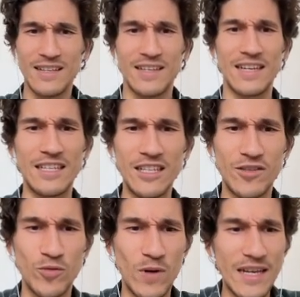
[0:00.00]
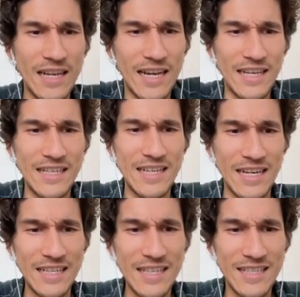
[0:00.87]
Cannot do, I need
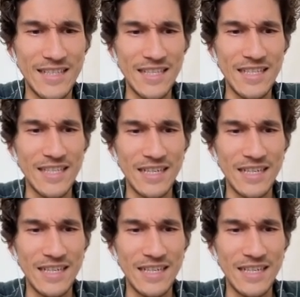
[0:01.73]
that city,